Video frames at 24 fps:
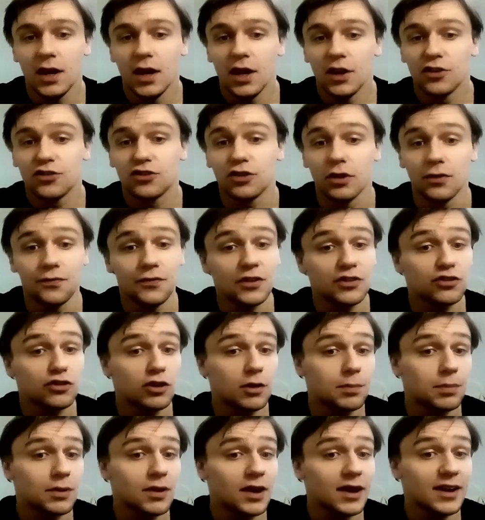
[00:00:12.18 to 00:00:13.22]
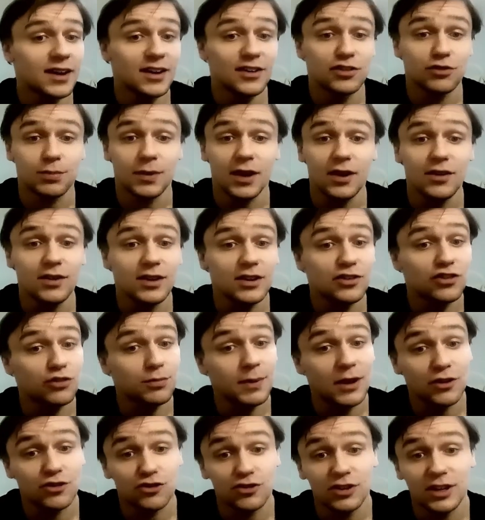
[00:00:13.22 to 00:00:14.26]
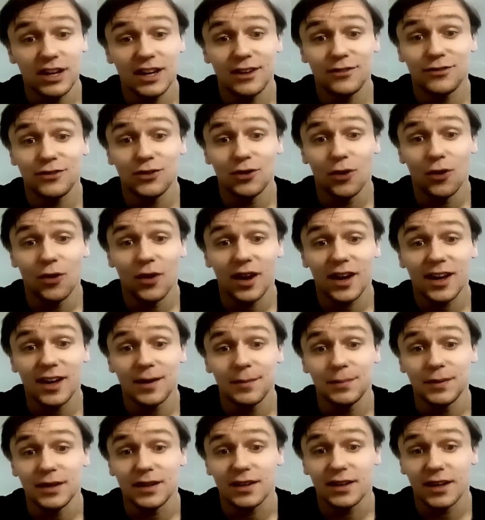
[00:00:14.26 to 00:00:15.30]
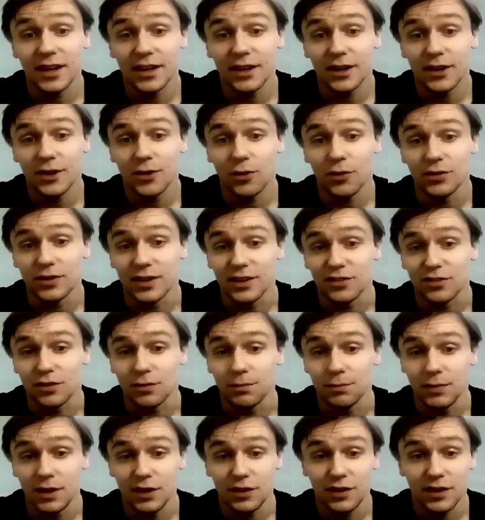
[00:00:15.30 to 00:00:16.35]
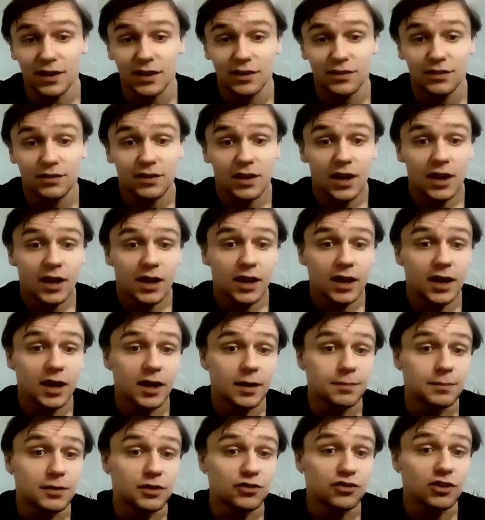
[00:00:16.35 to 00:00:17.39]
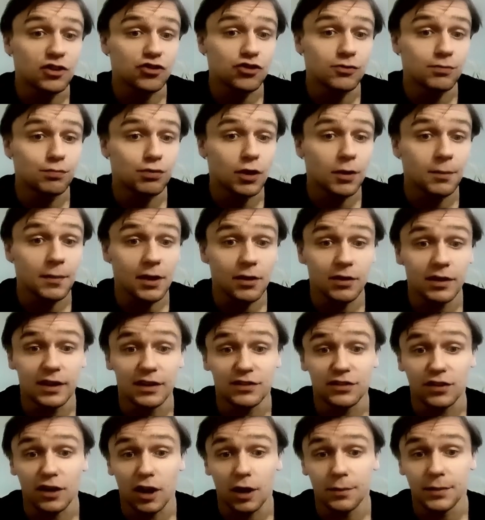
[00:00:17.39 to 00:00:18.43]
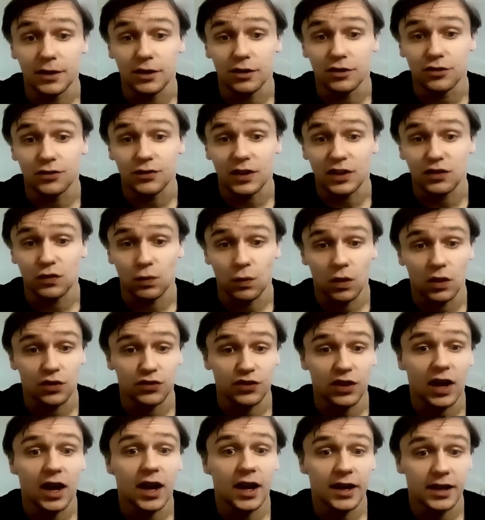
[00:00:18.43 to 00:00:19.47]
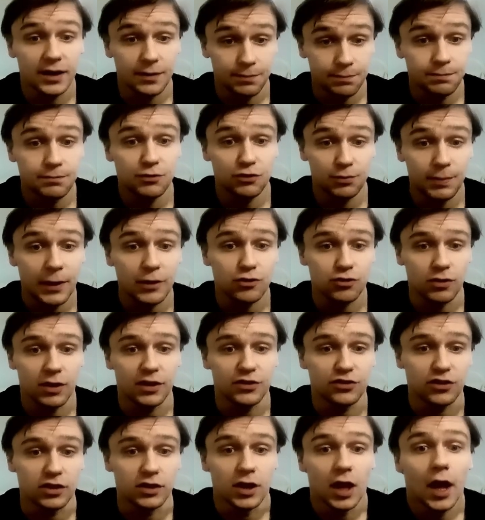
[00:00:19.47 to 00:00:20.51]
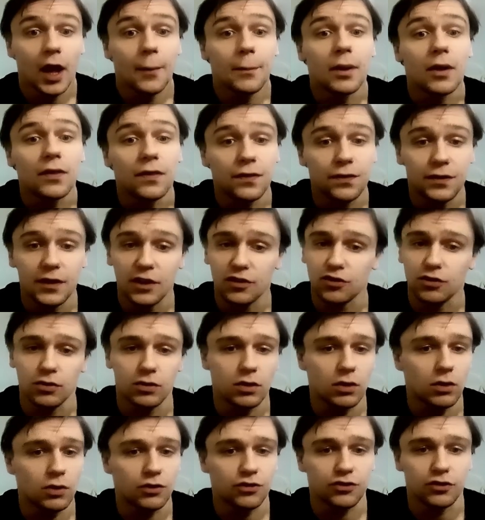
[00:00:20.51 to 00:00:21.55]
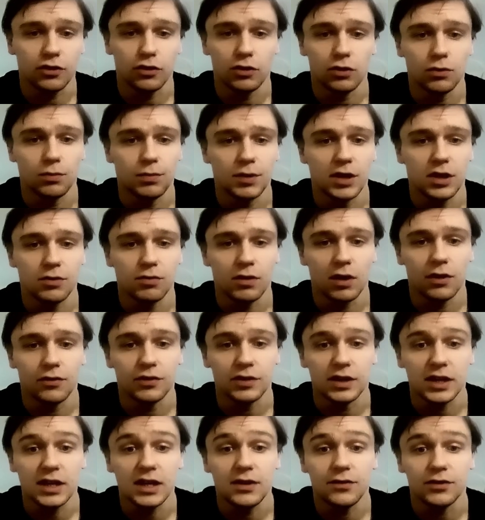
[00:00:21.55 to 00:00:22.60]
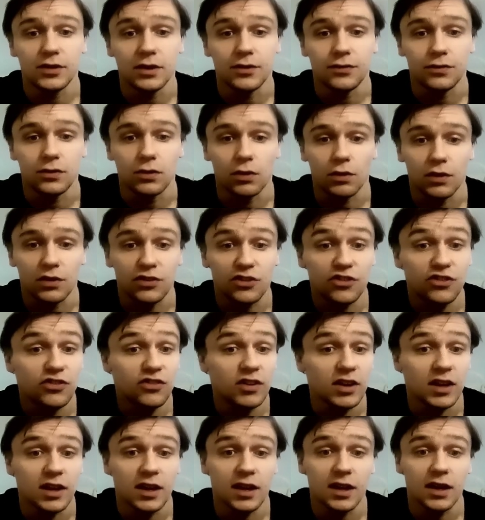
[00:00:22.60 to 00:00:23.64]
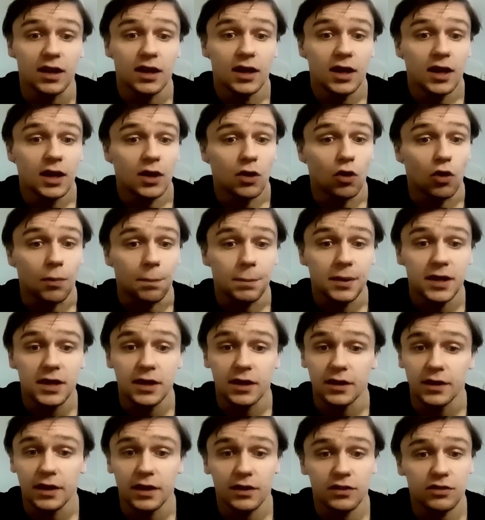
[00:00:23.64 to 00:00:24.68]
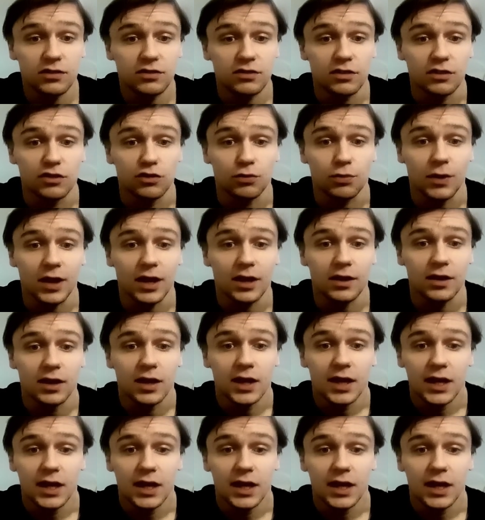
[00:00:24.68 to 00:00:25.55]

So this will apply as well, especially if you're a beginner or an intermediate musician, primarily guitar because that's what I specialize in, but this will also be relevant even if you're a singer or a pianist as well,